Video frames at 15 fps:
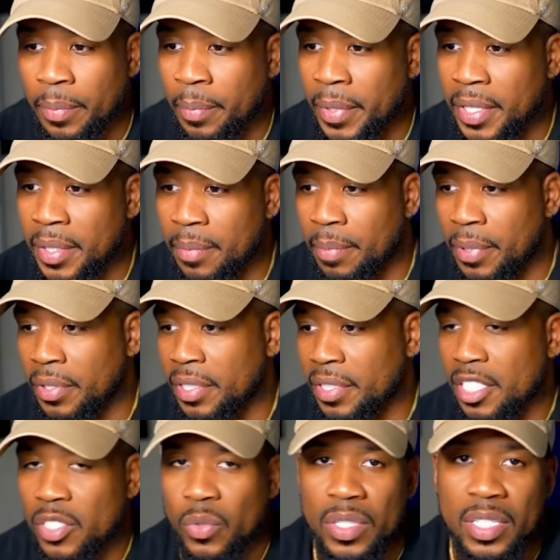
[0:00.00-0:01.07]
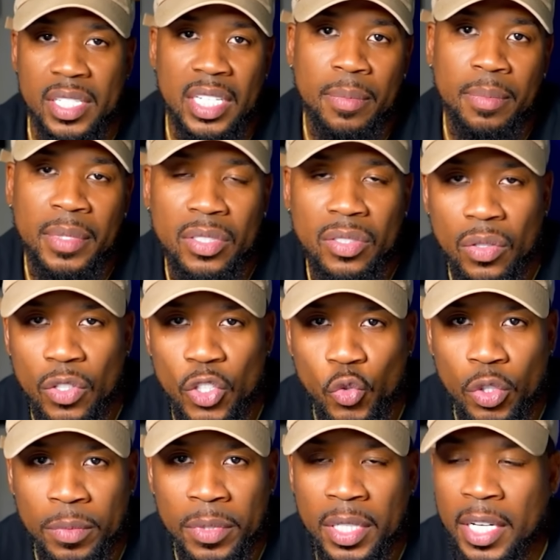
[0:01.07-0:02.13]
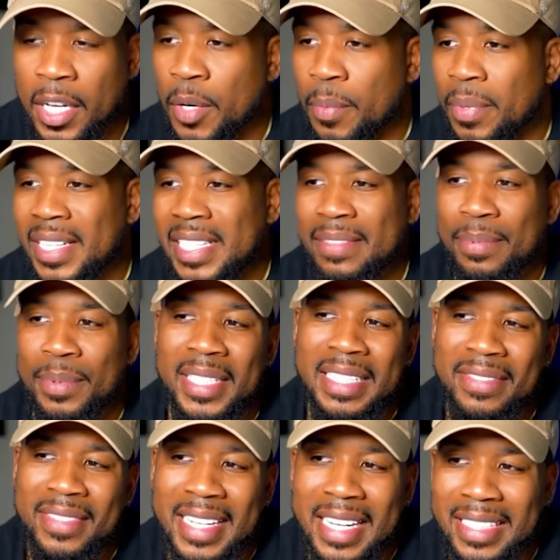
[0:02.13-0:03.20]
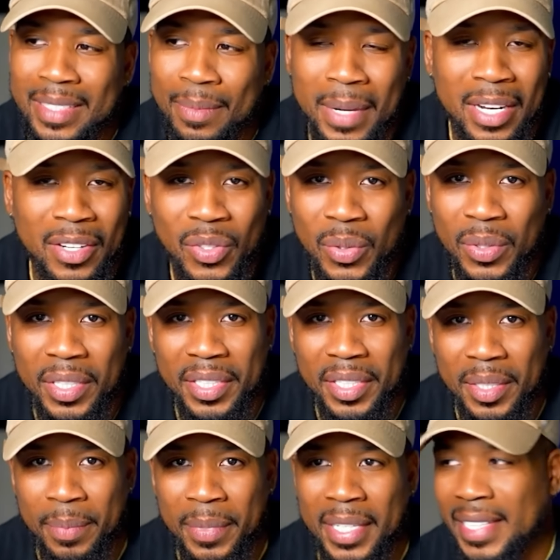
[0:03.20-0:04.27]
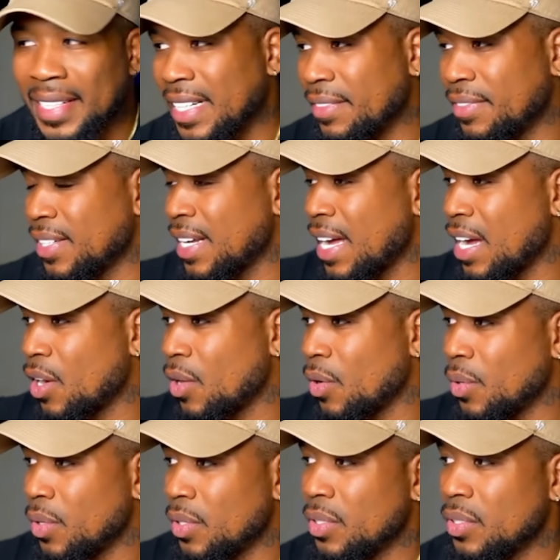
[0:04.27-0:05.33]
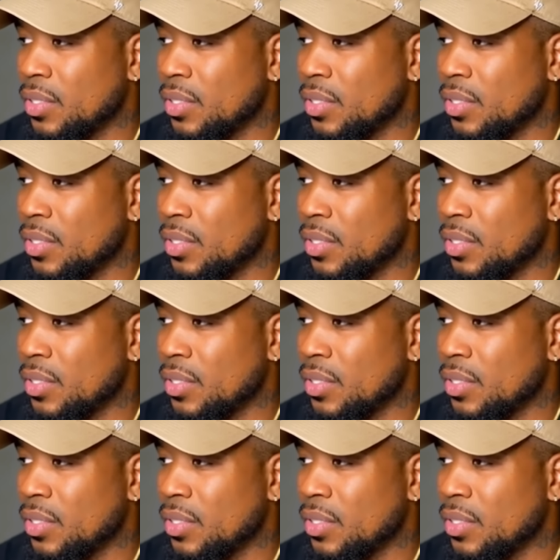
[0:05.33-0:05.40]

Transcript: men building this resentment towards women. But even that's a minority of men, given how